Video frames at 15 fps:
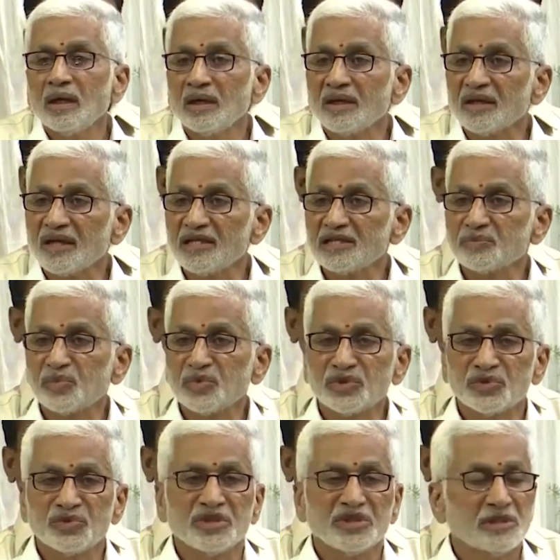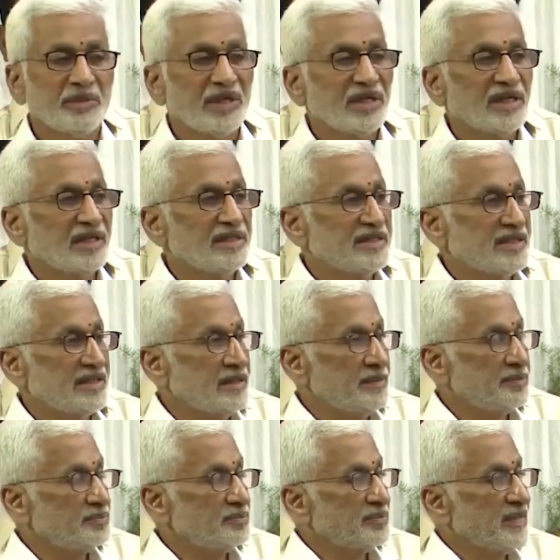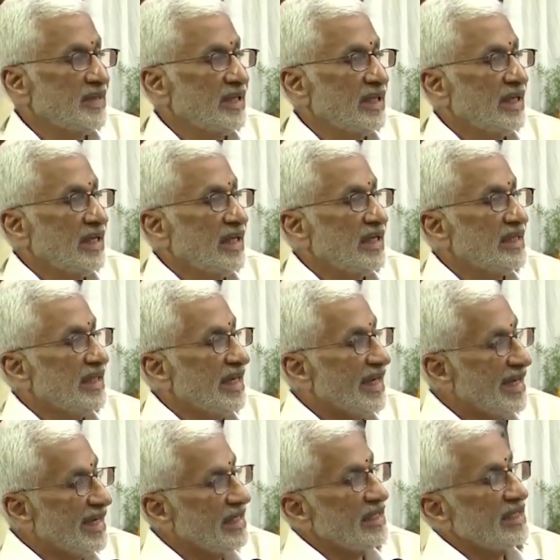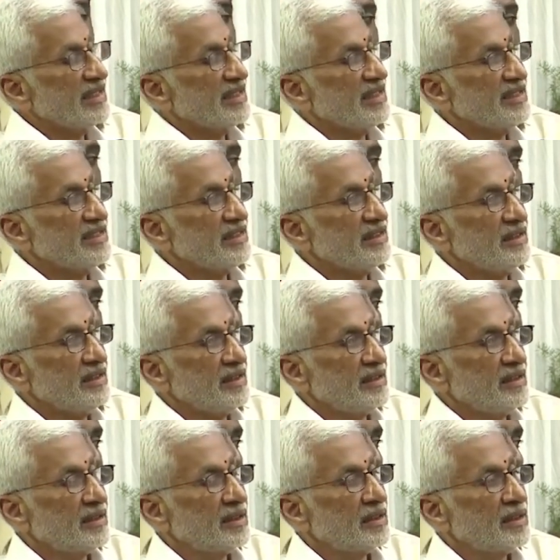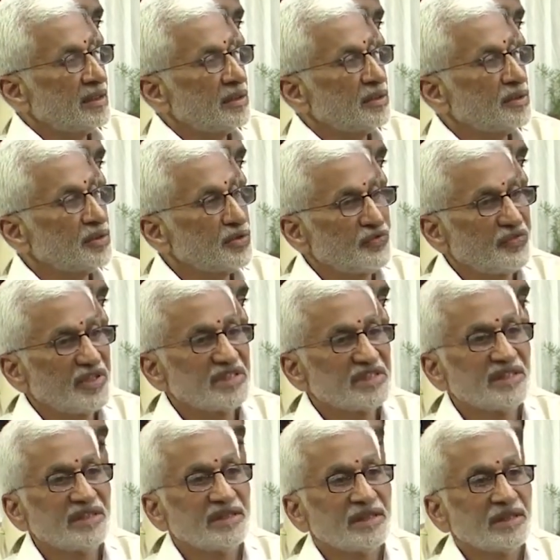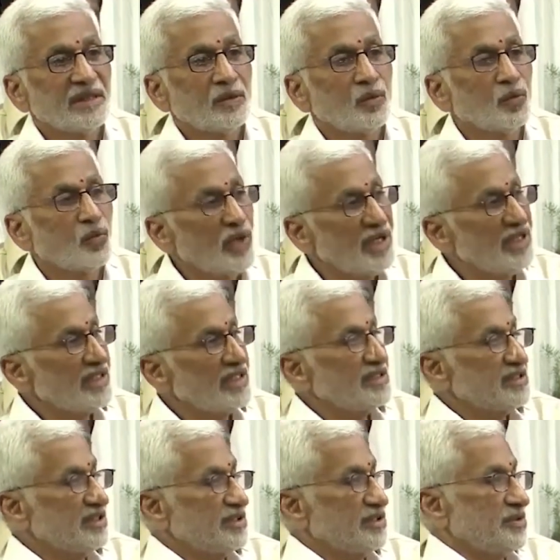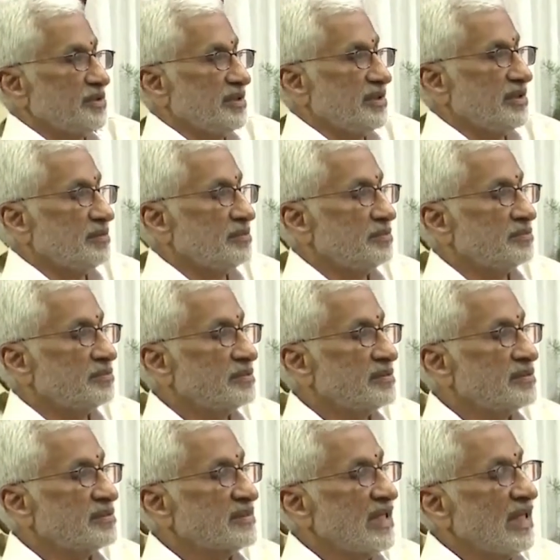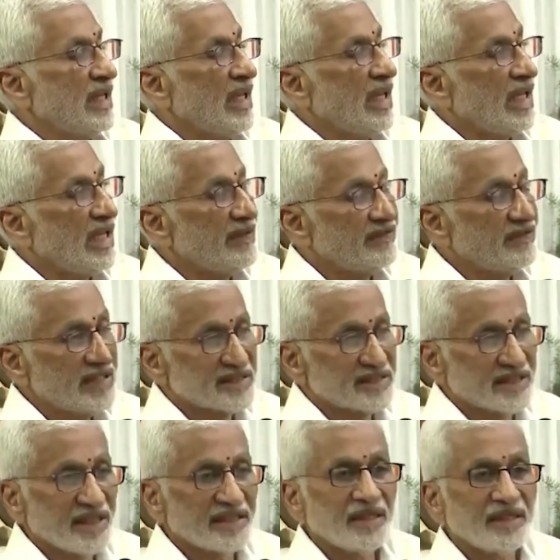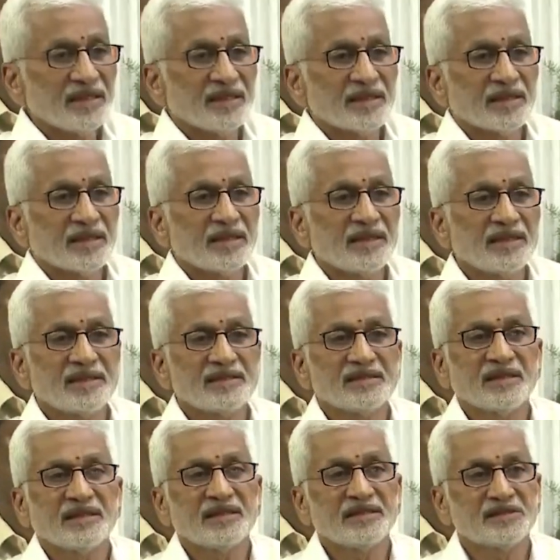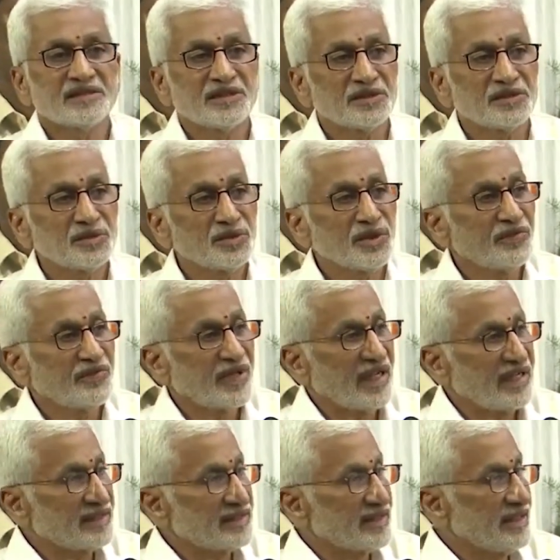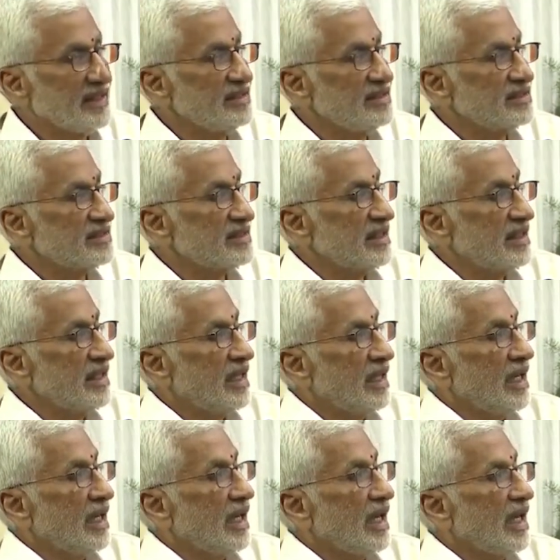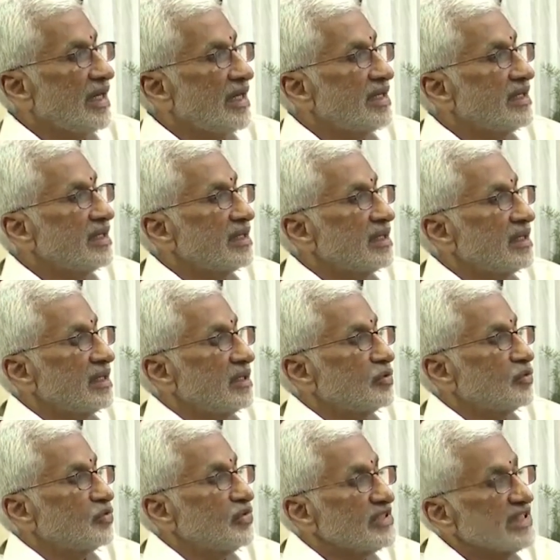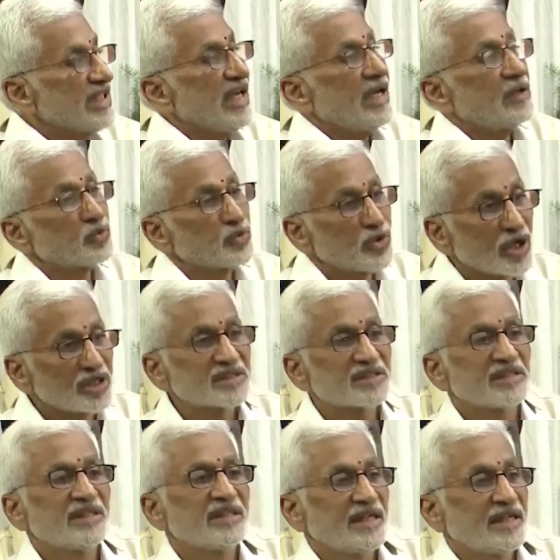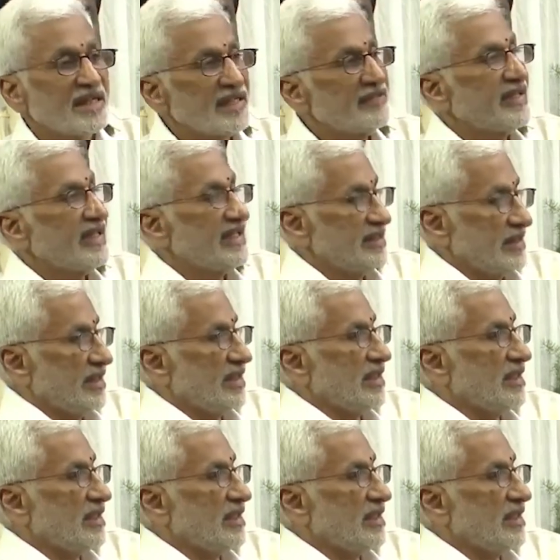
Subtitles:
on Transport, Tourism and Culture, and had an occasion to visit one institute. I will say that it is an institute of excellence and which I have not seen anywhere in the